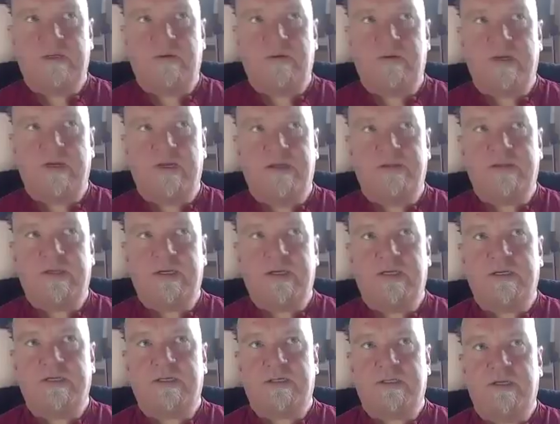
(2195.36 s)
way, I think
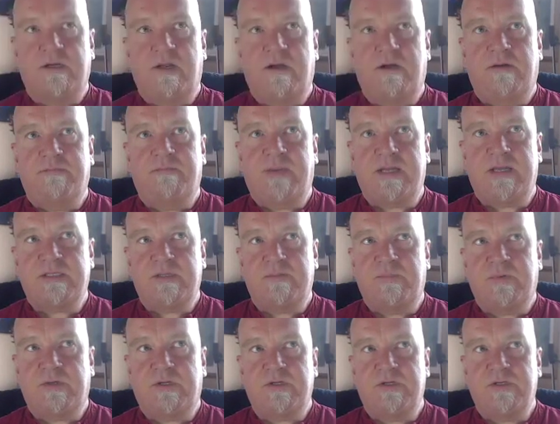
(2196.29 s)
it's a lot better,
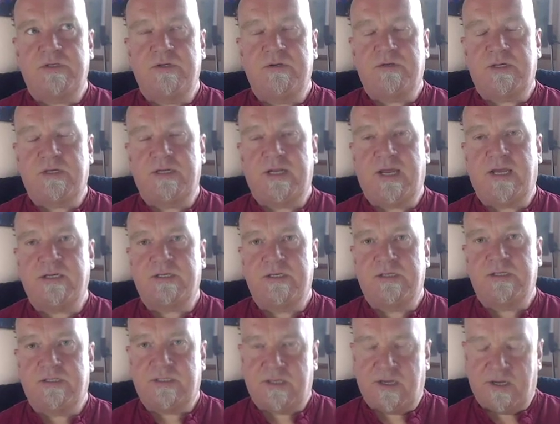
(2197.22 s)
because you can
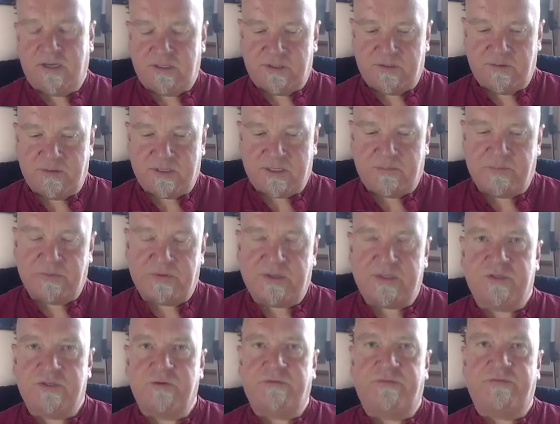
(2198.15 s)
actually start to
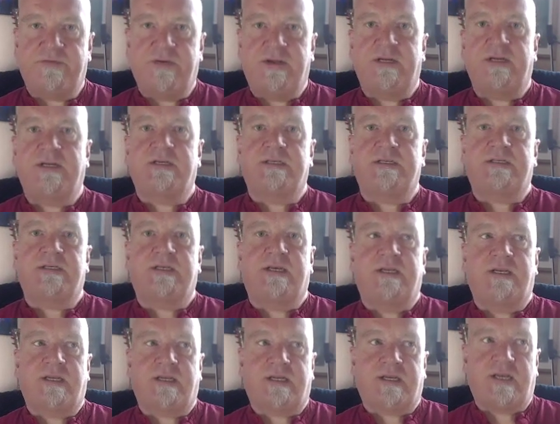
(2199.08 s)
express your feelings
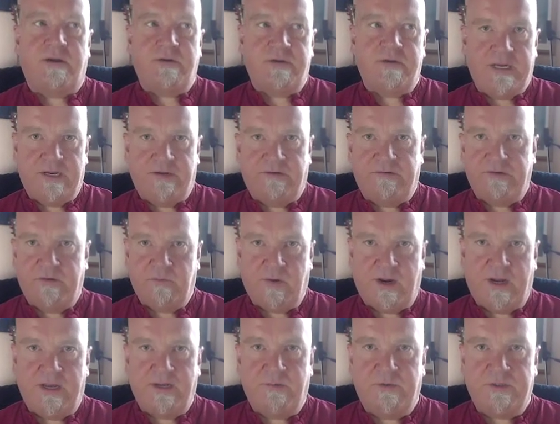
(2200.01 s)
in a coherent
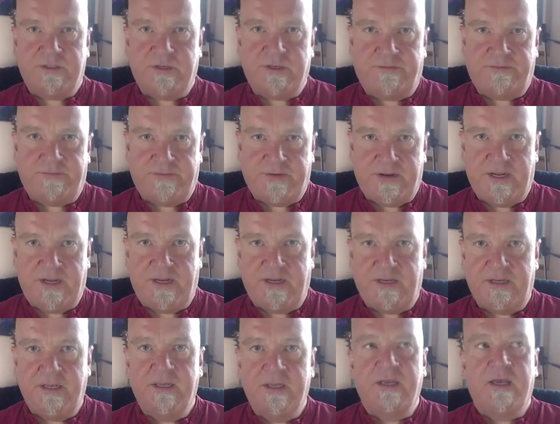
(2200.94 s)
way, which are
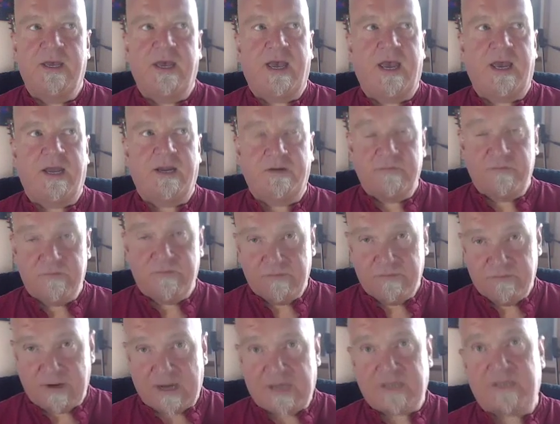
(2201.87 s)
fair and
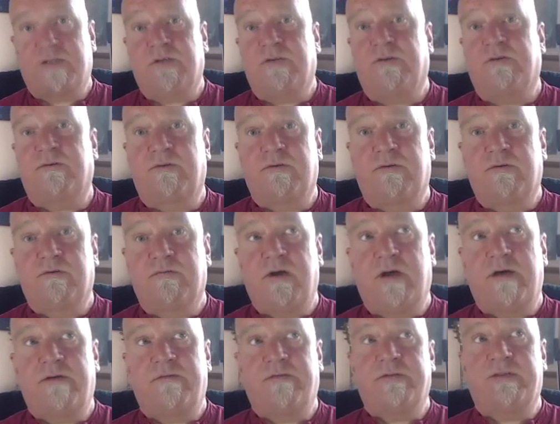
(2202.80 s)
rational,
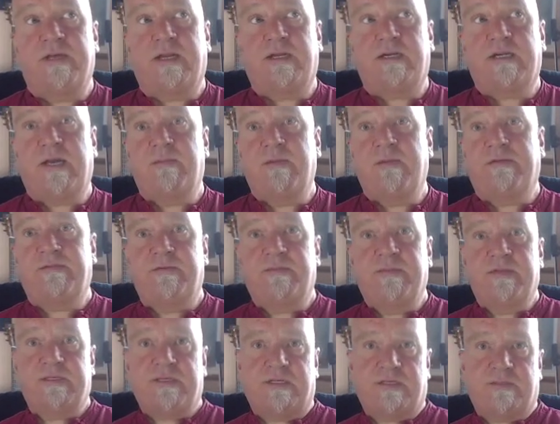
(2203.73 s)
rather than coming from
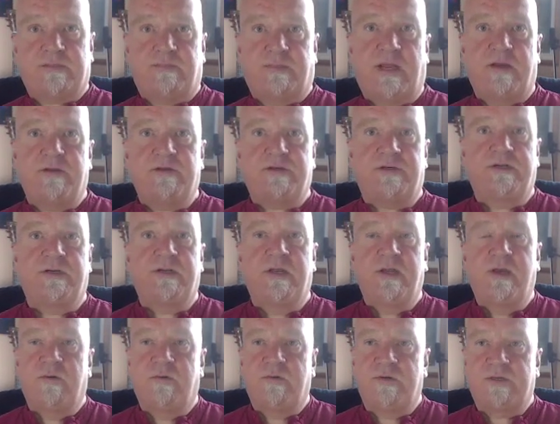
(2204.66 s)
this explosion,
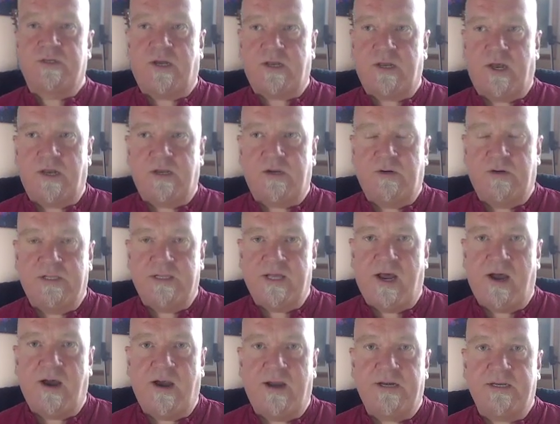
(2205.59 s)
which I call it the
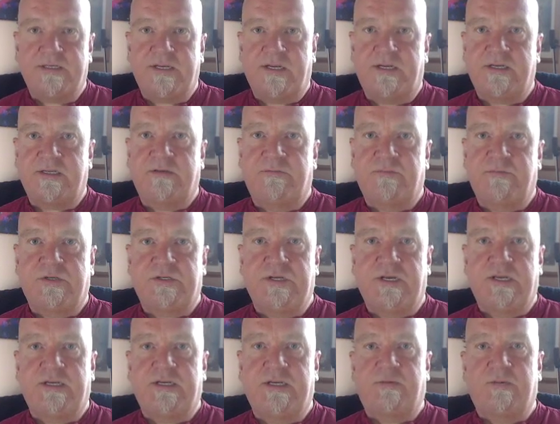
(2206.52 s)
highly sensitive
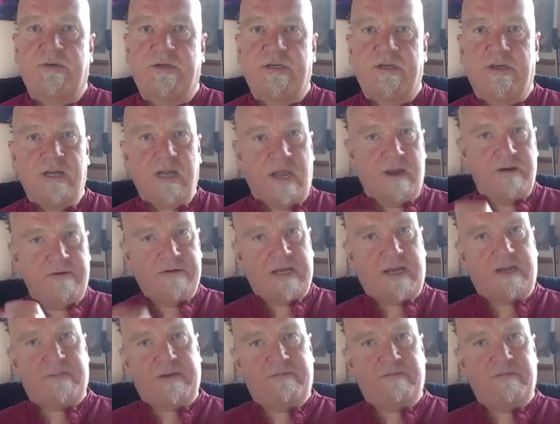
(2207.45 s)
machine gun. When you load
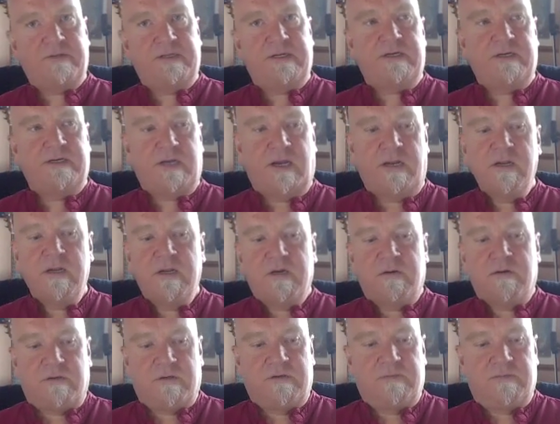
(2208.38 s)
up everything, you go,
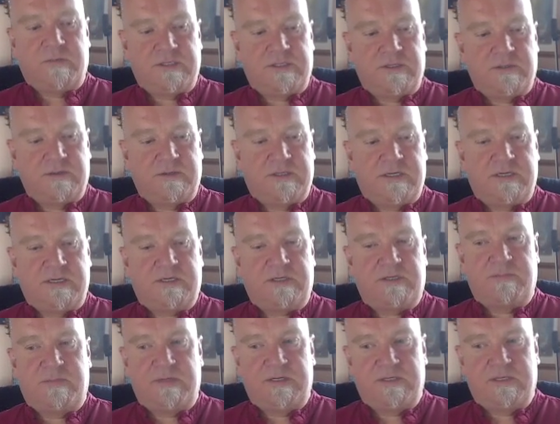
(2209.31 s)
well, you've been doing this,
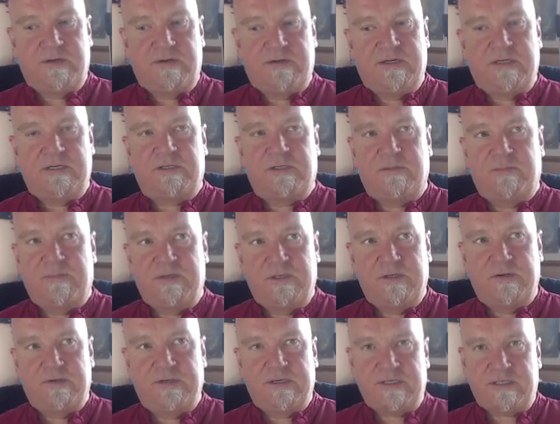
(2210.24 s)
you've been doing this, you've been
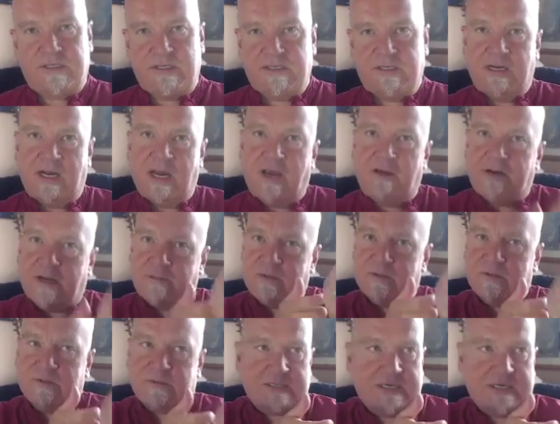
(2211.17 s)
doing this, and you load up
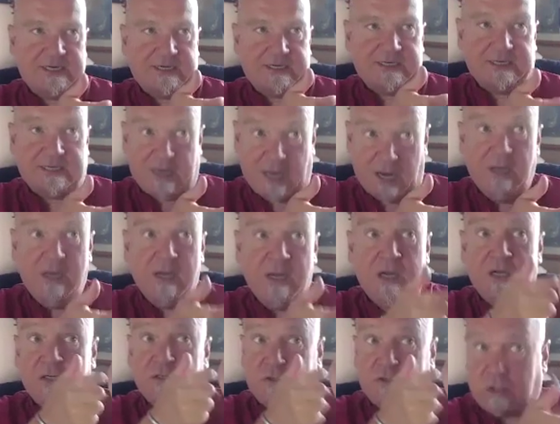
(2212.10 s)
your machine gun and you go,
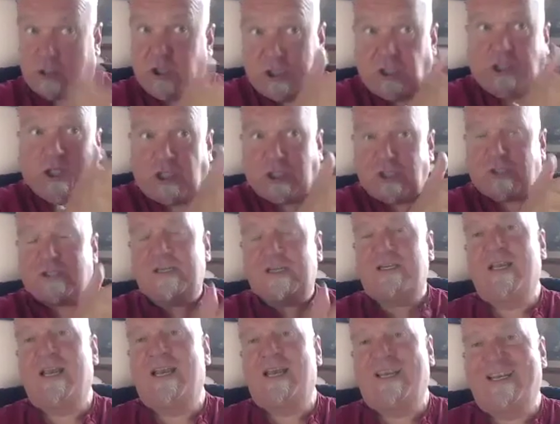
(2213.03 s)

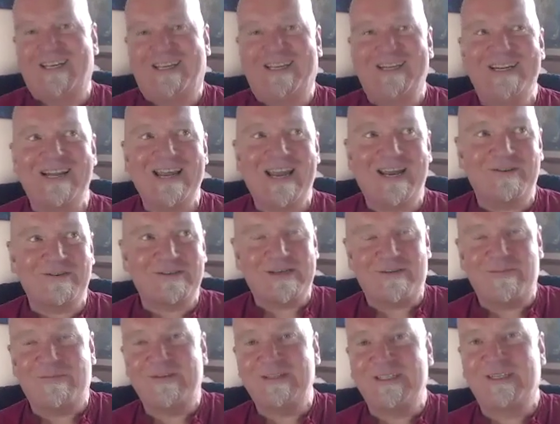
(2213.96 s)
and you nail
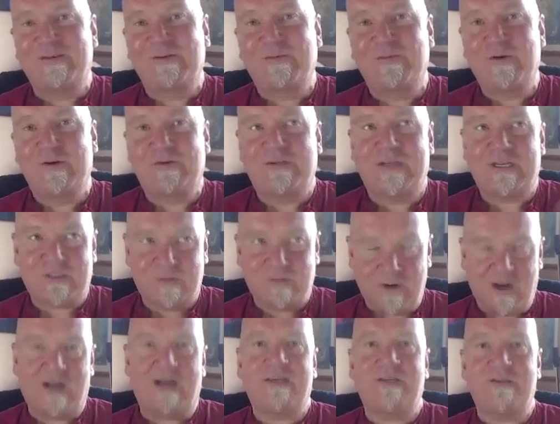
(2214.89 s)
someone to the wall. That's
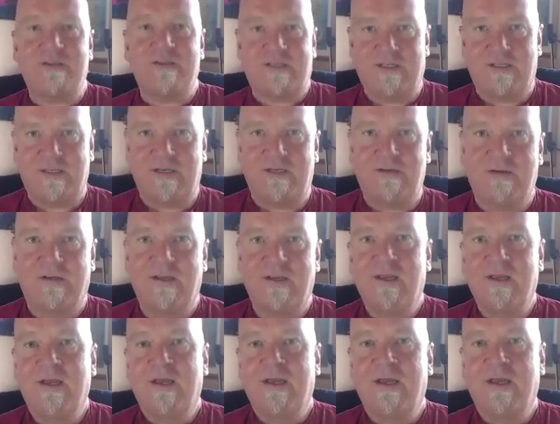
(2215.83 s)
what I used to do.
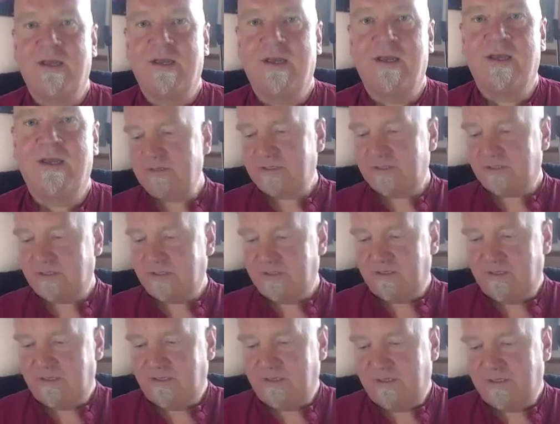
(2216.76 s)
Now
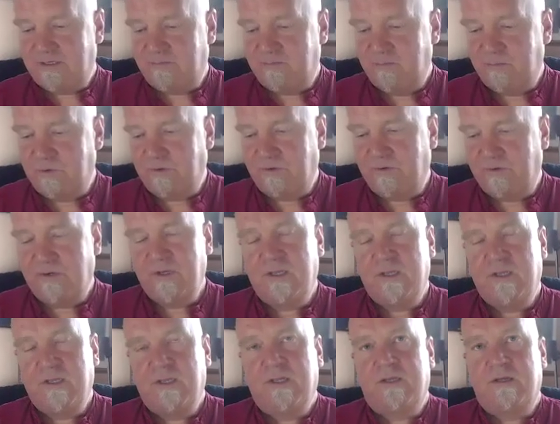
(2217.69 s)
it's more,
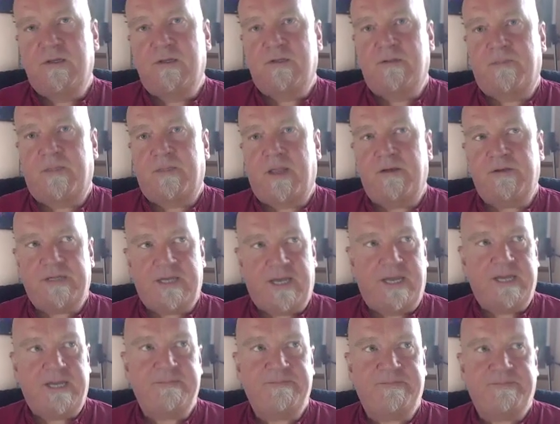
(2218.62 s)

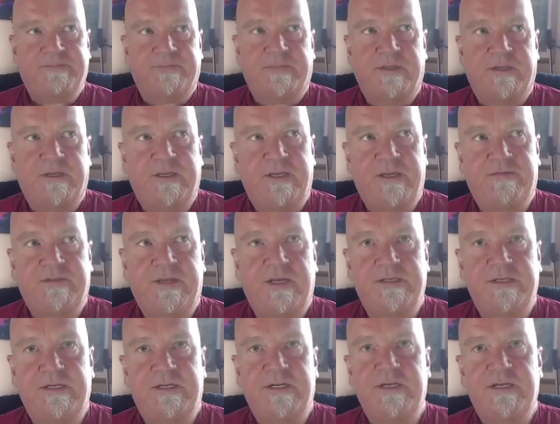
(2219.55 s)
okay, if
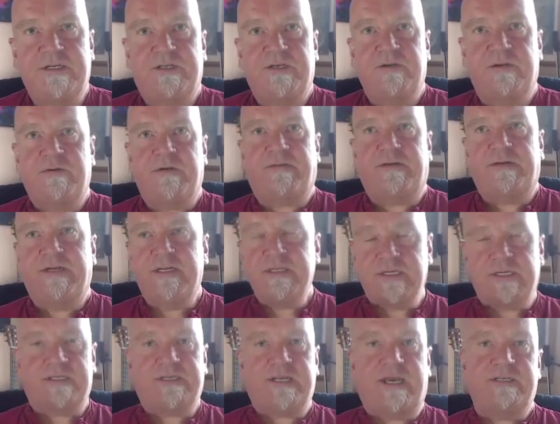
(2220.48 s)
there's an issue, if I need
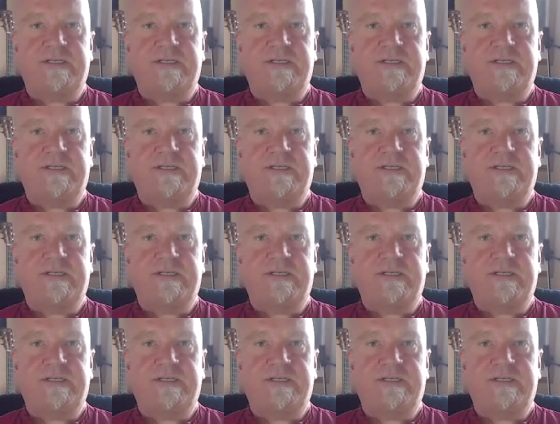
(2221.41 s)
to say